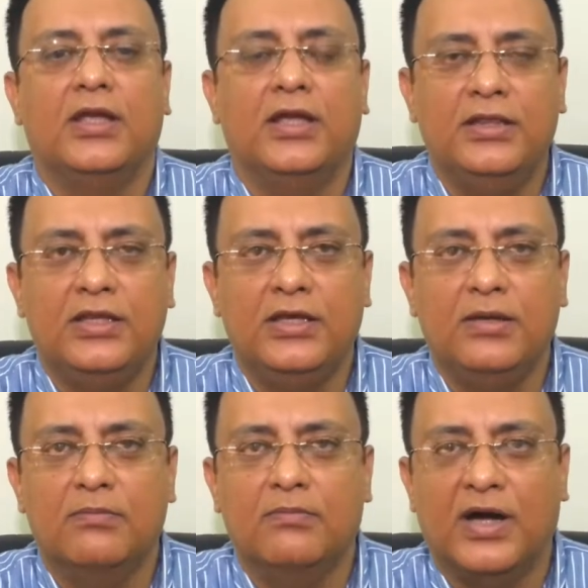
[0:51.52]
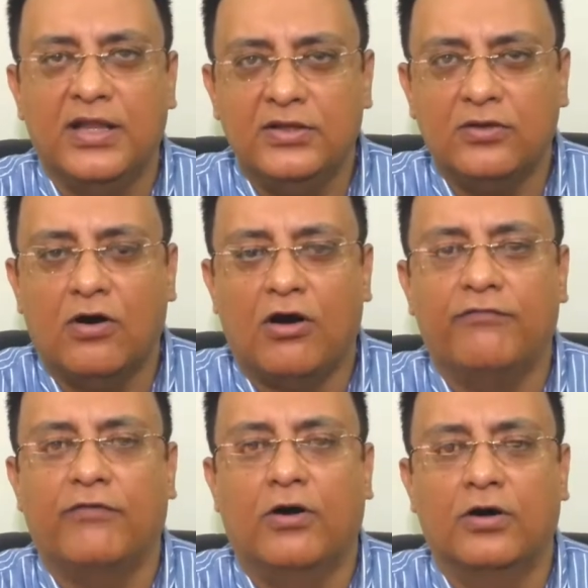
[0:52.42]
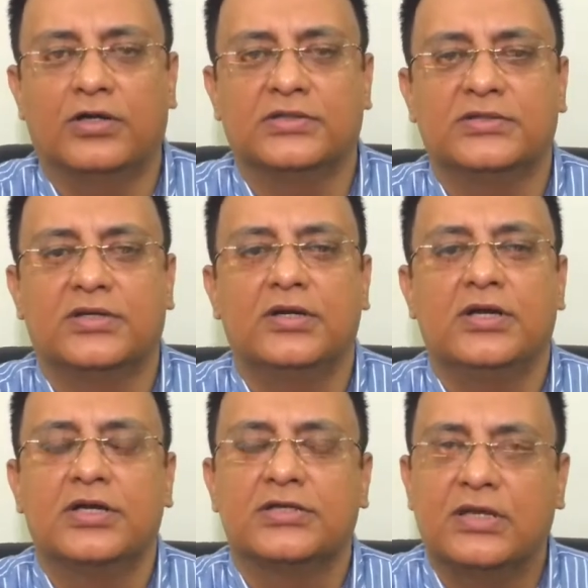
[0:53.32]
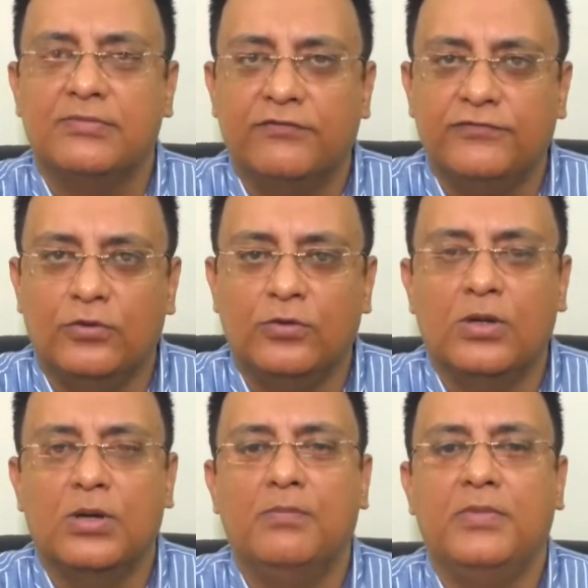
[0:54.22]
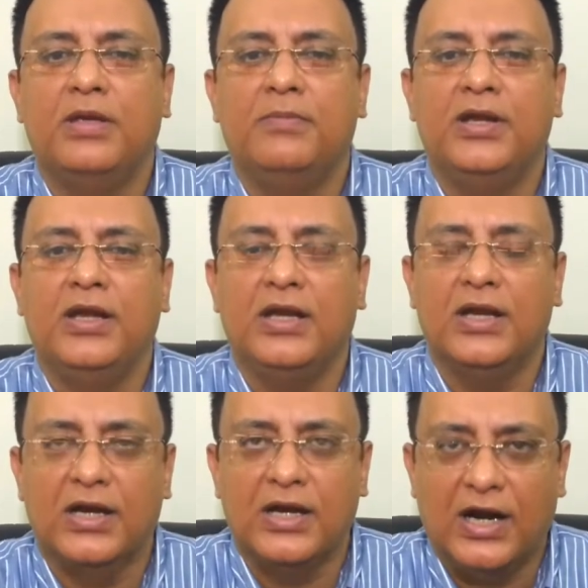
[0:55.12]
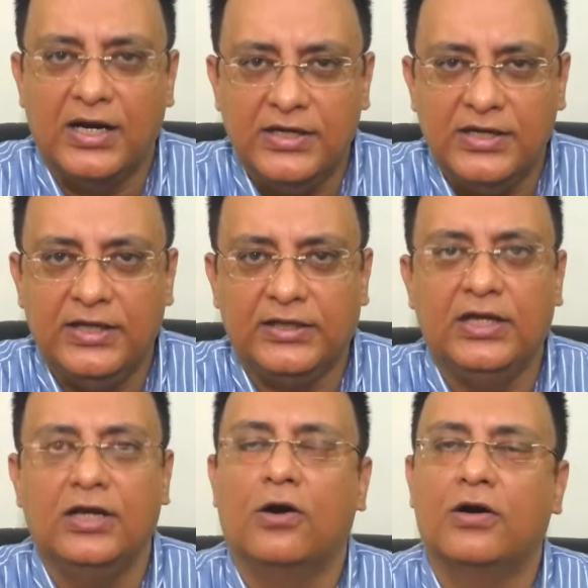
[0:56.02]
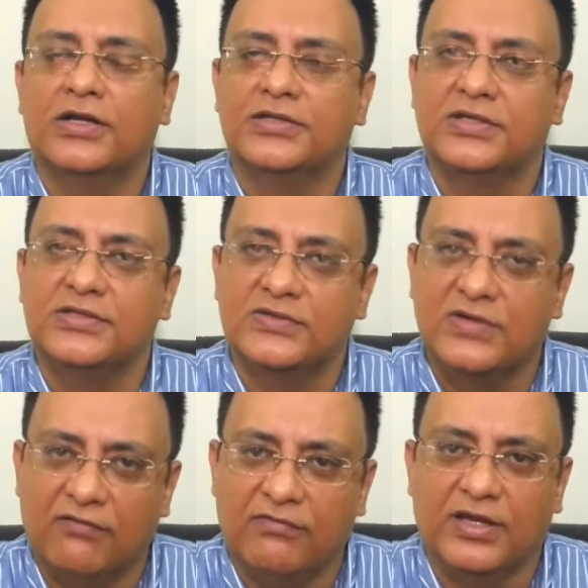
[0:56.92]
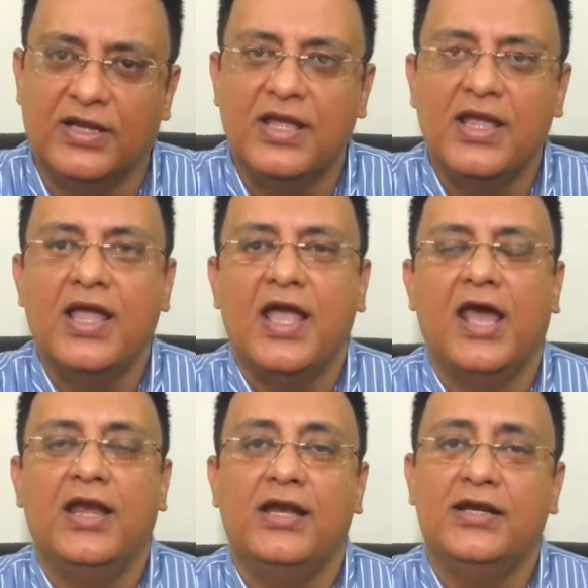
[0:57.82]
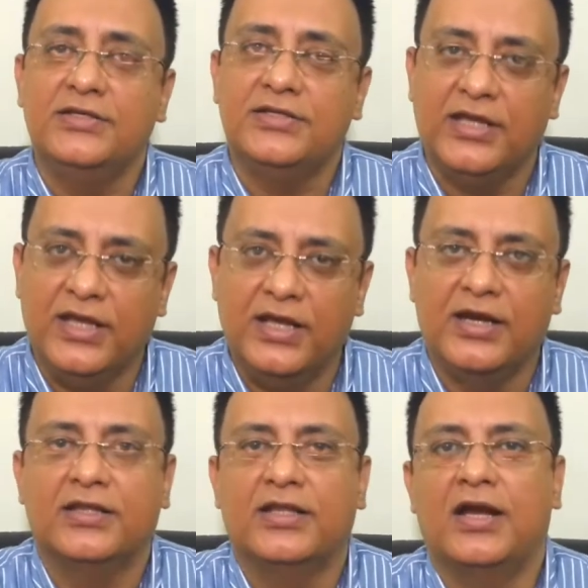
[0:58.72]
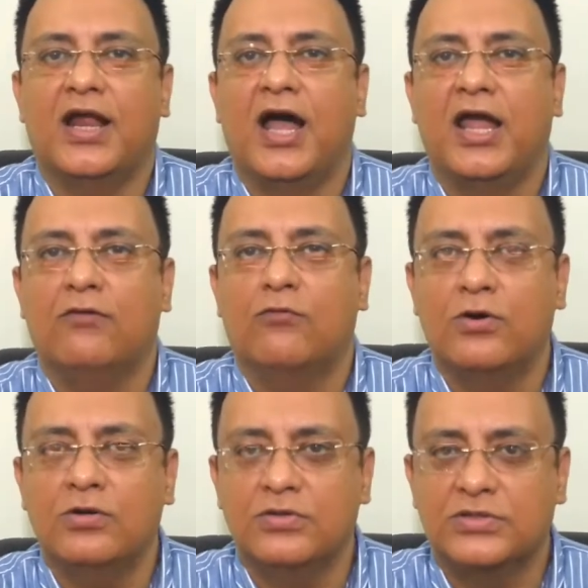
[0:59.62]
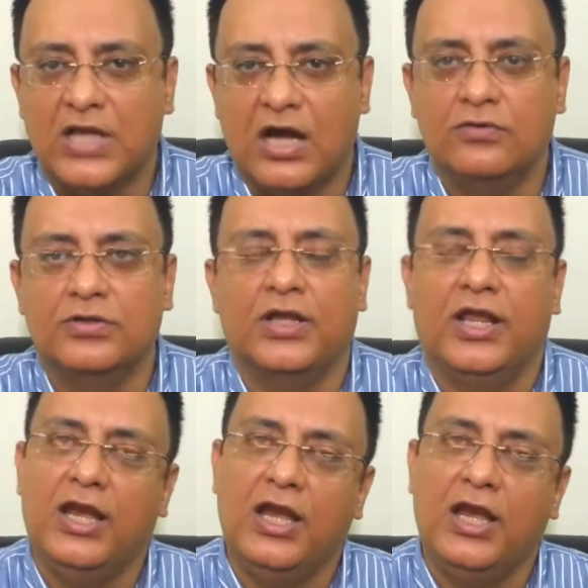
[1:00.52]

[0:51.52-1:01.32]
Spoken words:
In the month of August, some of you may be undertaking long distance traveling, and it is here that I want to sound a